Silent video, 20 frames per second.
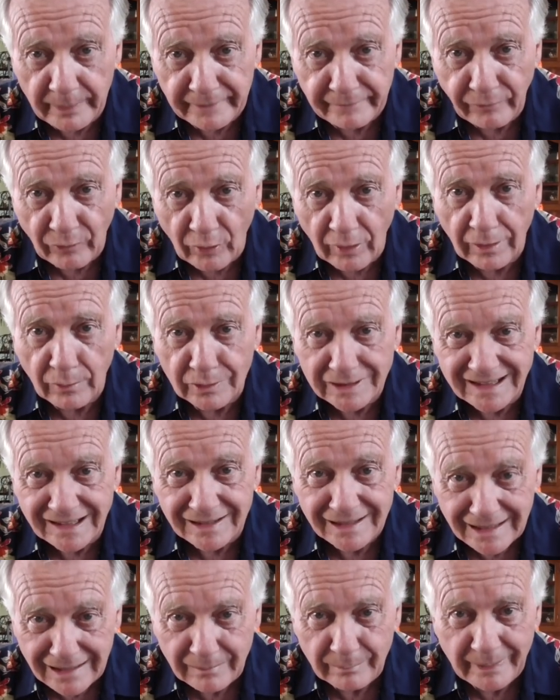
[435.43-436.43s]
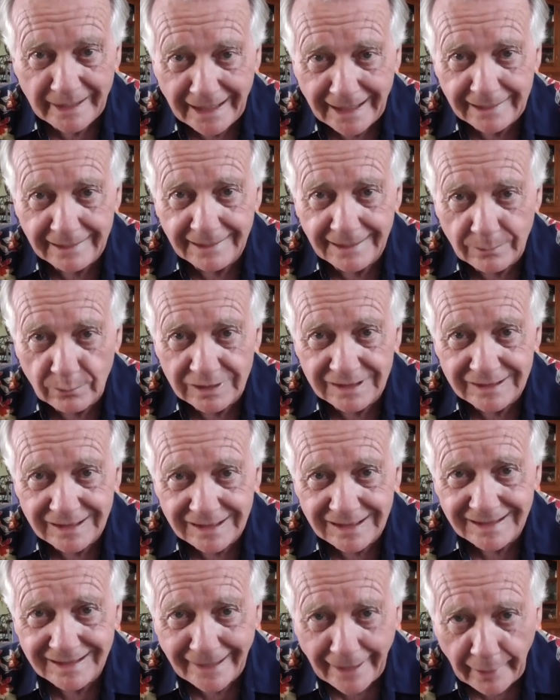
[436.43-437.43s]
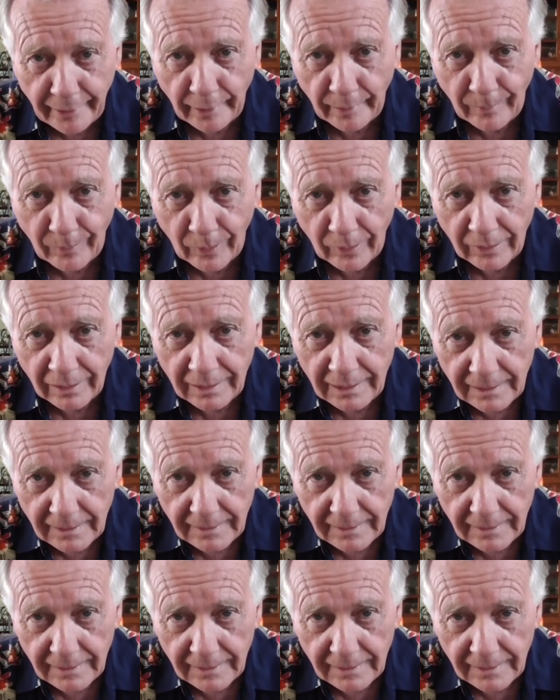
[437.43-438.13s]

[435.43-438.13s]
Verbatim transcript: Before it was a little bit, it was just terrible.